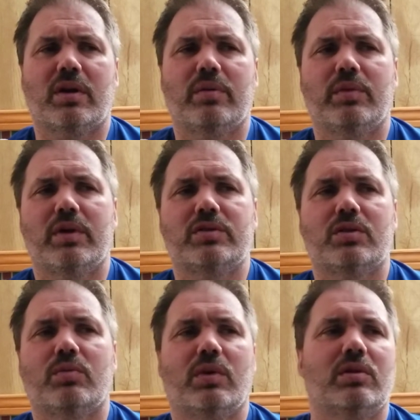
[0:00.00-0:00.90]
I'm not sure
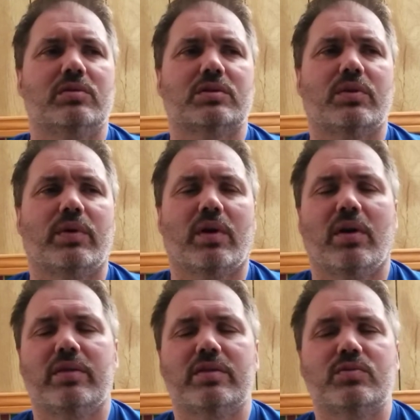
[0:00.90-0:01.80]
what all's going
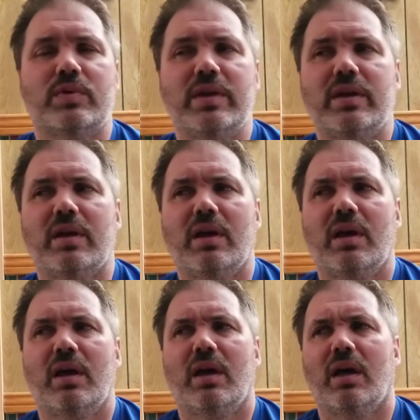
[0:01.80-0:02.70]
on this week.
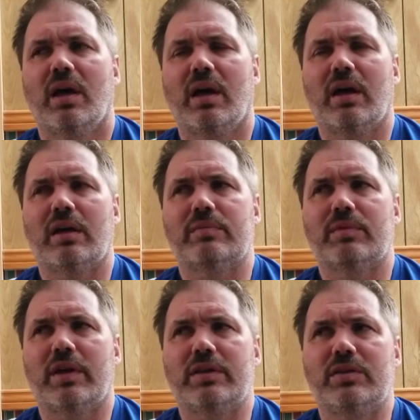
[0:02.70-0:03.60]

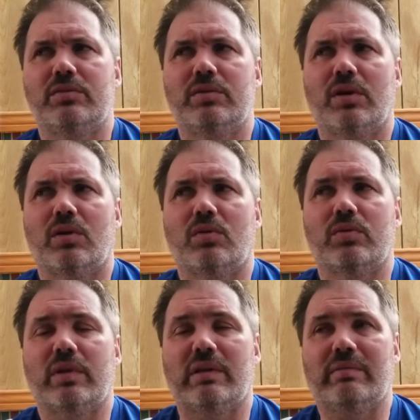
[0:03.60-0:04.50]
I do know
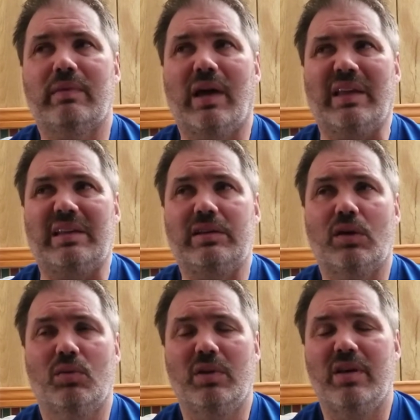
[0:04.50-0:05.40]
that I
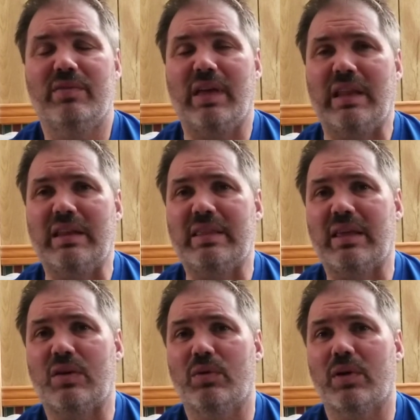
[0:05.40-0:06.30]
don't have anything
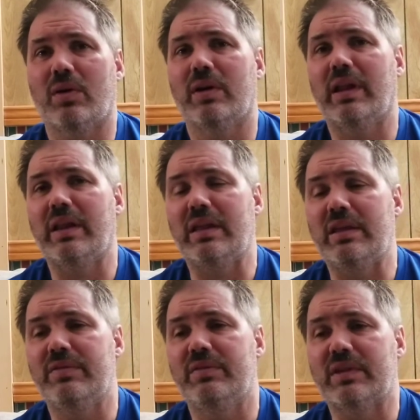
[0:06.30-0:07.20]
going on any
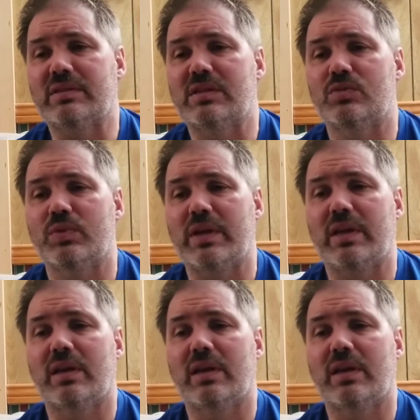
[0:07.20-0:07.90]
evenings this week.